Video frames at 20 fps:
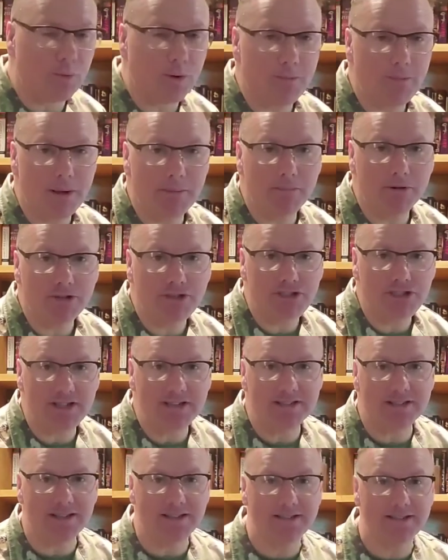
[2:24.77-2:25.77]
remember
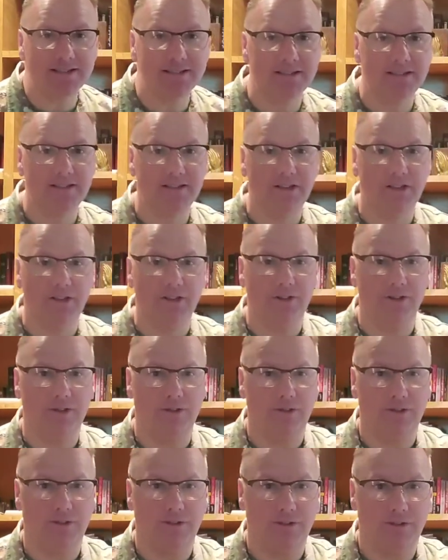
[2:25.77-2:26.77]
Jesus
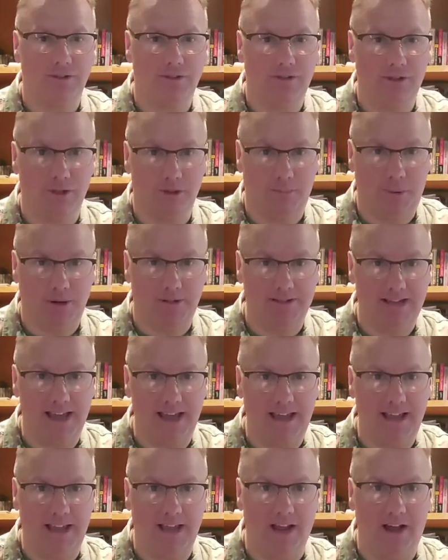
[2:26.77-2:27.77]
through the
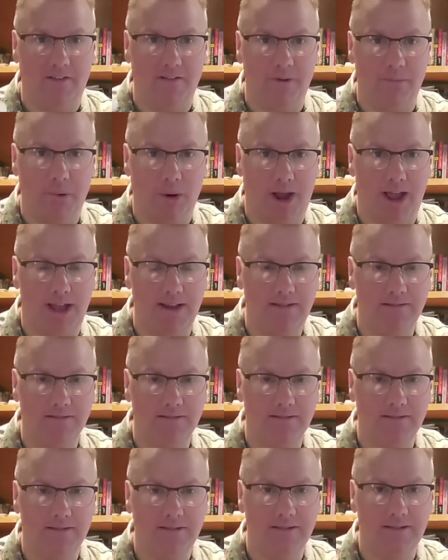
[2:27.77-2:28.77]
partaking of the bread
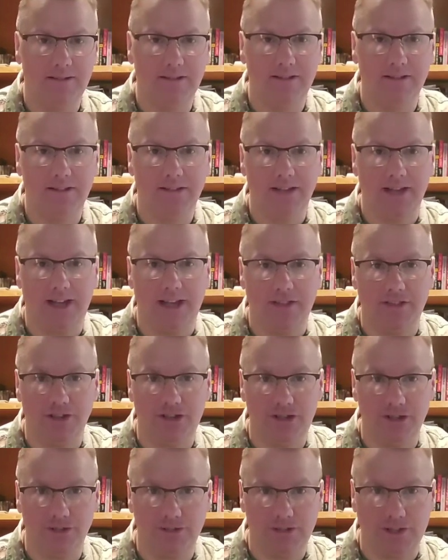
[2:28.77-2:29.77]
and the
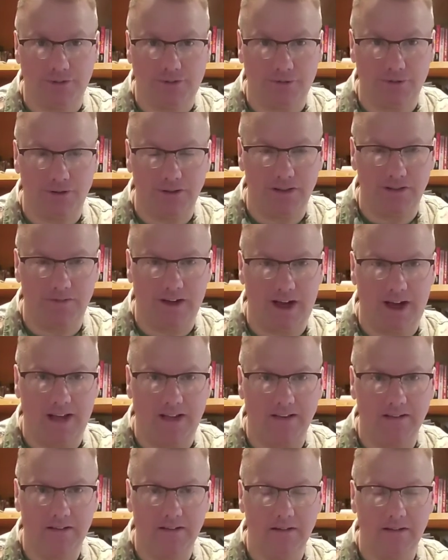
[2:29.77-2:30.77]
juice, the fruit of the
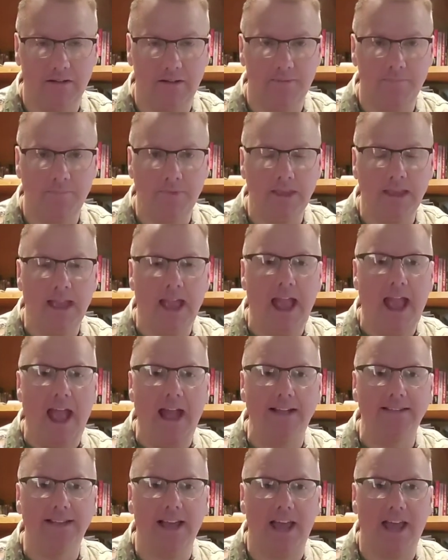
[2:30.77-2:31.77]
vine,
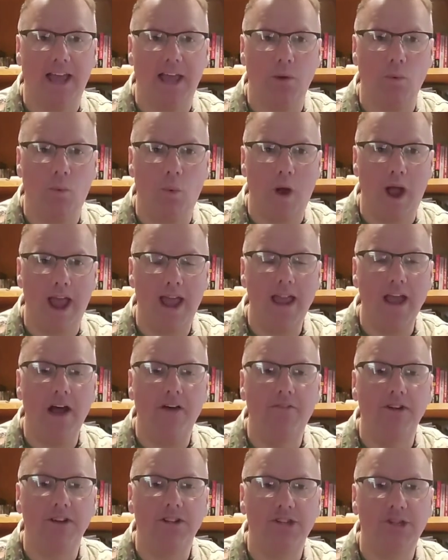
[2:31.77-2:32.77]
as a way
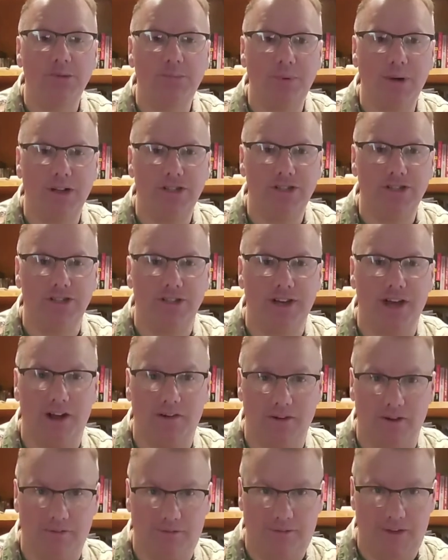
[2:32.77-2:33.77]
of expression
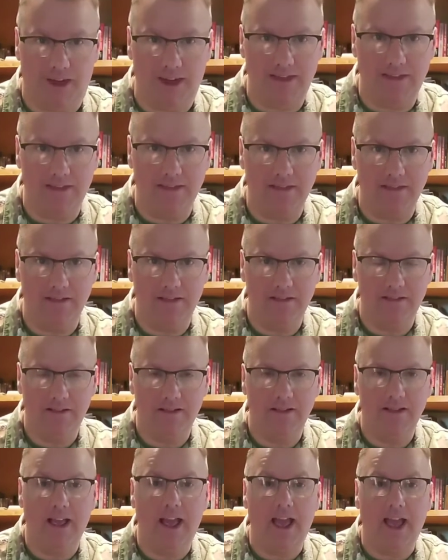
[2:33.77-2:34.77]
of our faith,
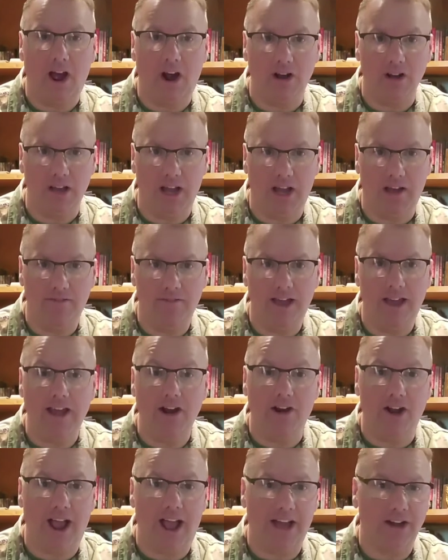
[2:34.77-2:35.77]
our love,
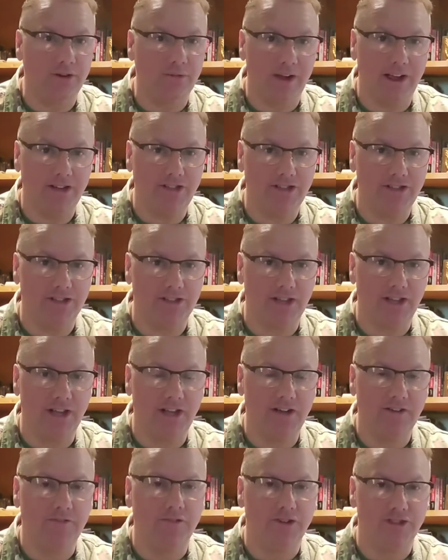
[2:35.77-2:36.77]
and our adoration
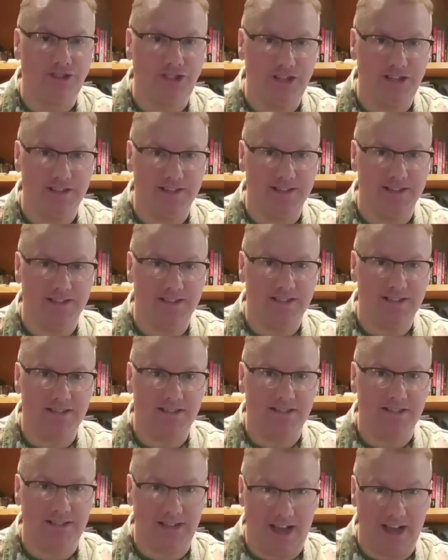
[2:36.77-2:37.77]
for Jesus
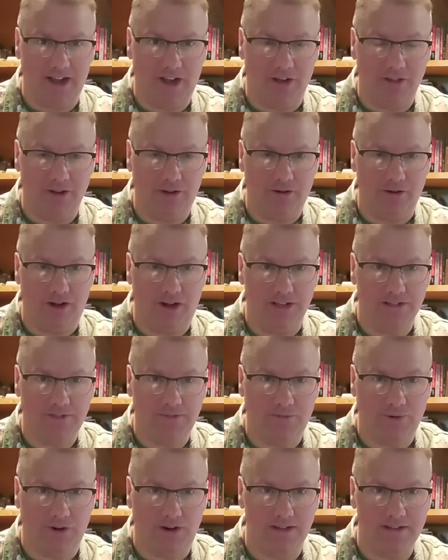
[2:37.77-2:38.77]
dying on the cross
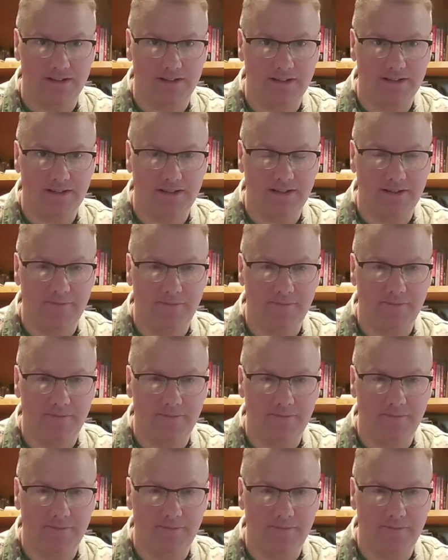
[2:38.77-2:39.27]
for us.